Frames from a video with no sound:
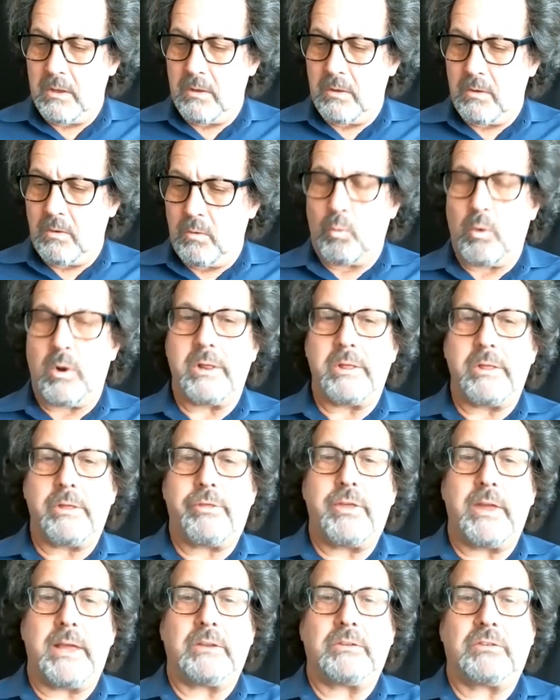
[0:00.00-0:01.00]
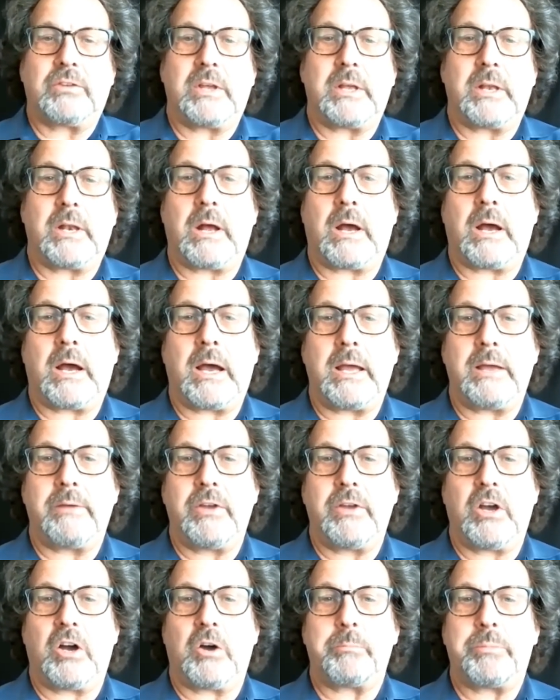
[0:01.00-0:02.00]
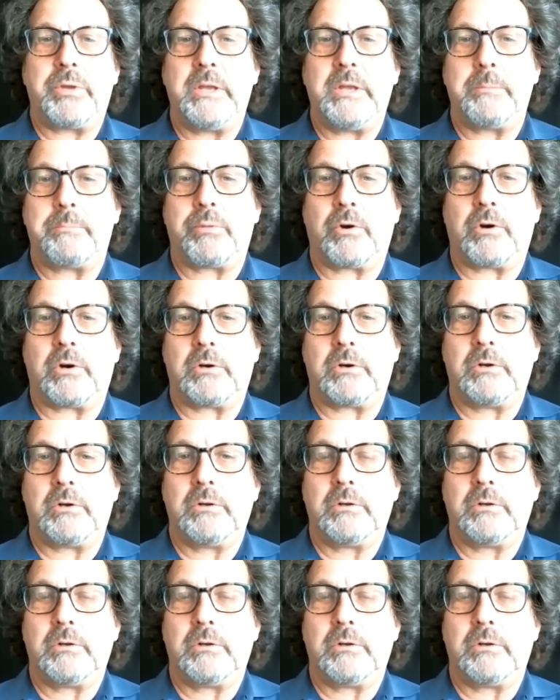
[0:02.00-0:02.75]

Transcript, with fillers: one of the things that I've helped people